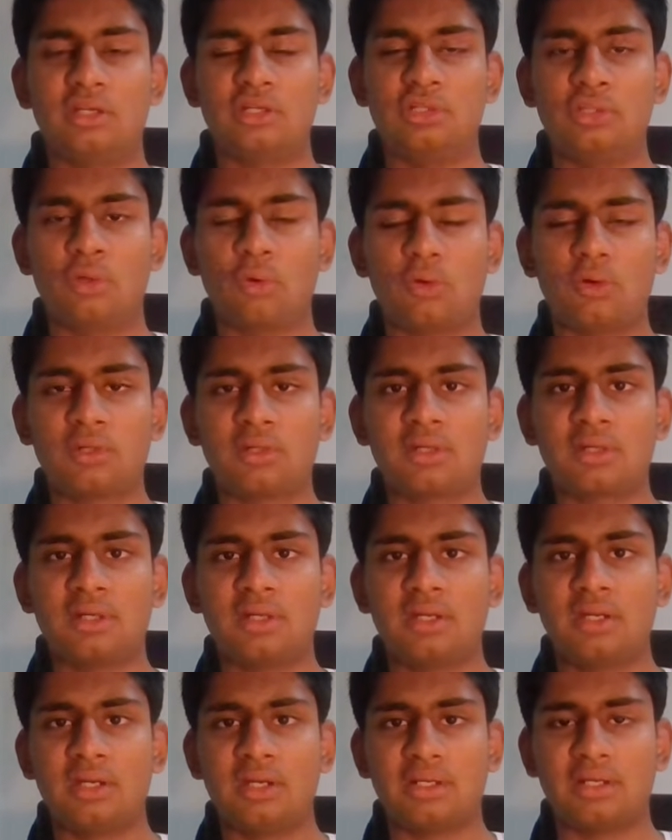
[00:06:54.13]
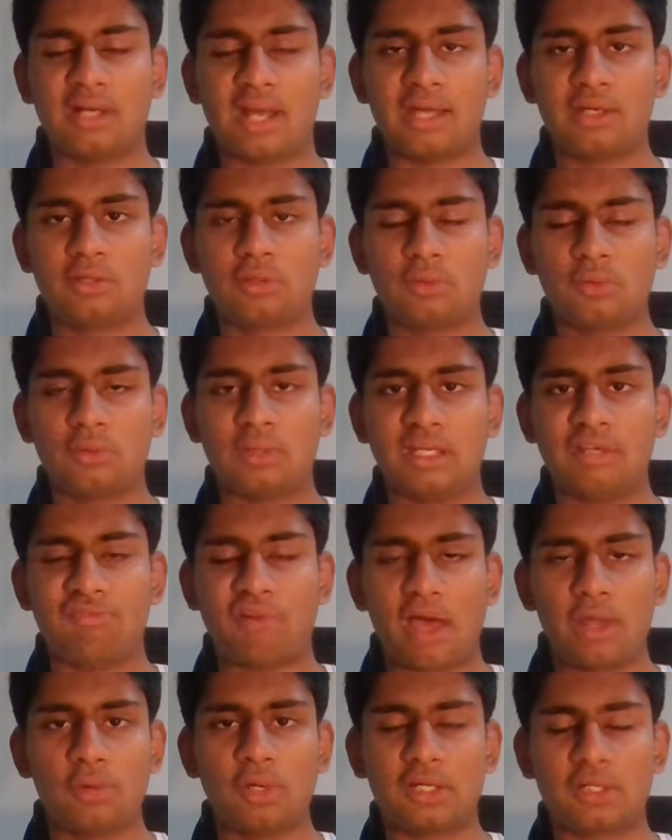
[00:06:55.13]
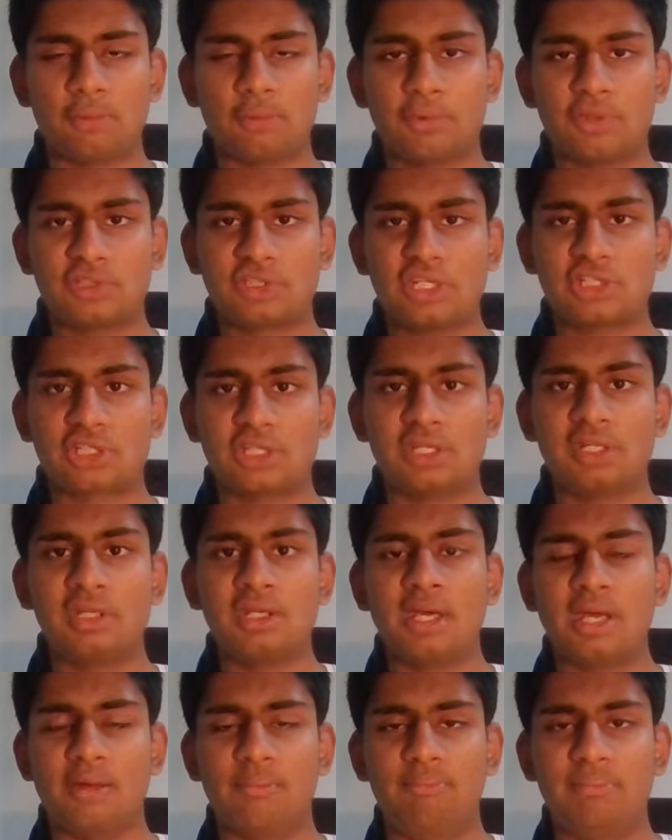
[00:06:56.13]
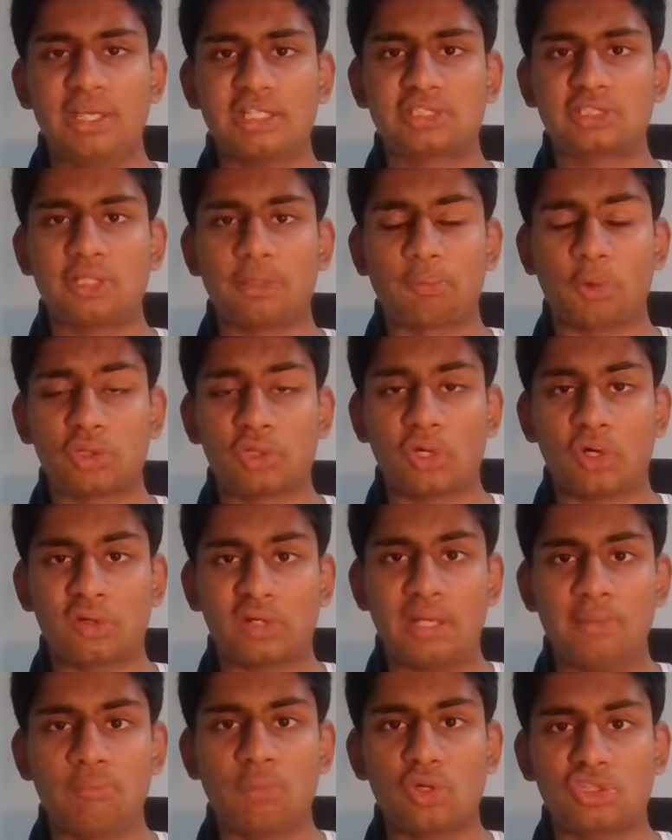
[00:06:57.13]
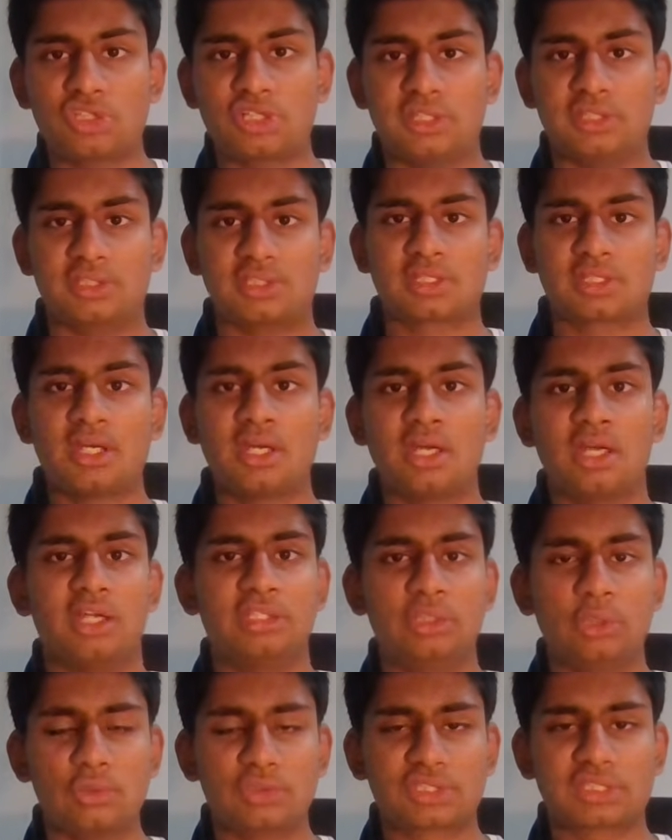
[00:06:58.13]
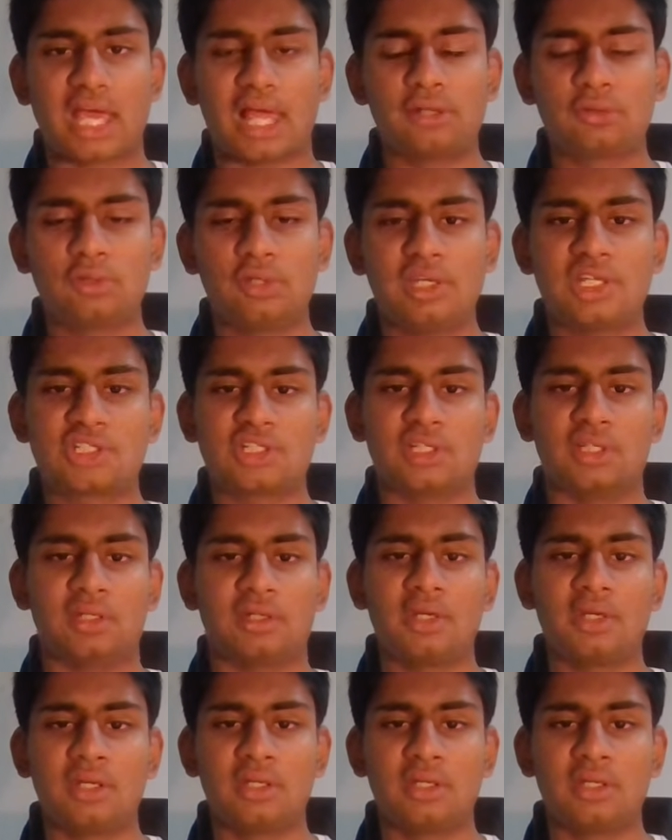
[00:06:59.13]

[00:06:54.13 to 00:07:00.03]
Don't try to evaluate a position based upon your emotions. Use calculation.